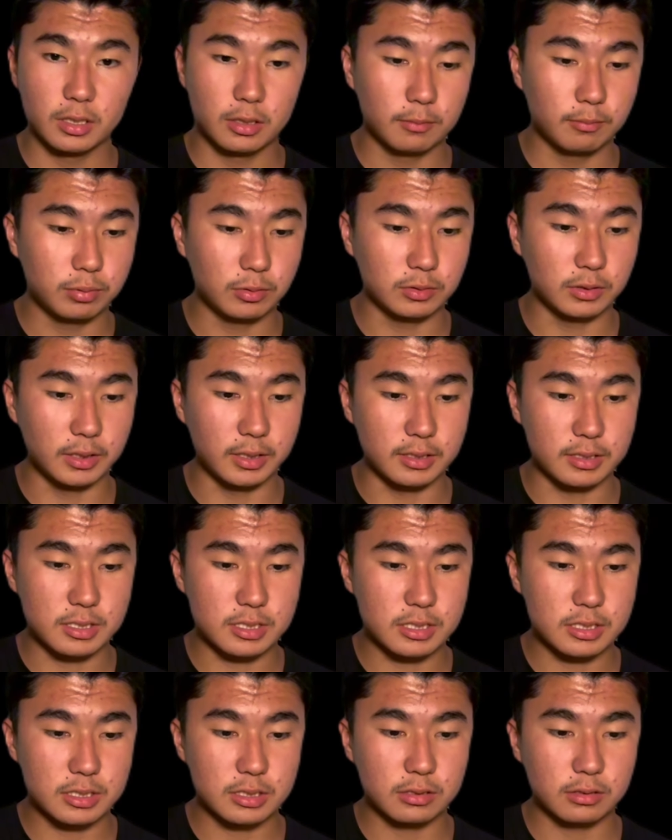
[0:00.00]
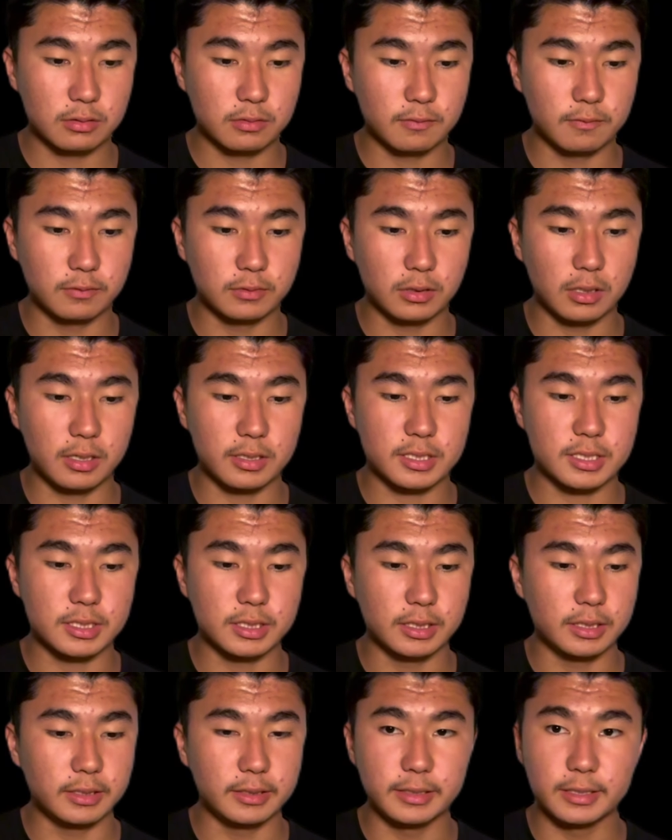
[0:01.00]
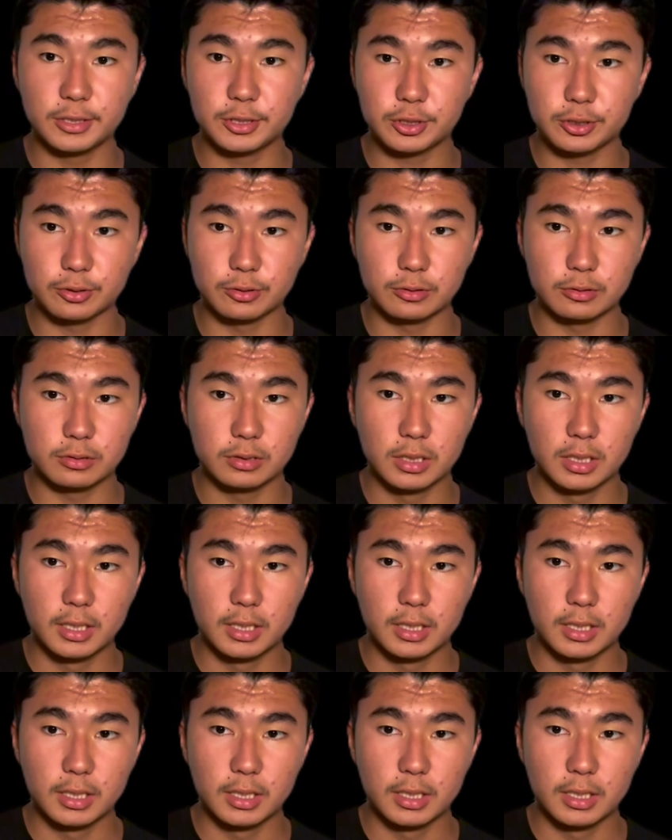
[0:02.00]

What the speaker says: plus velocity initial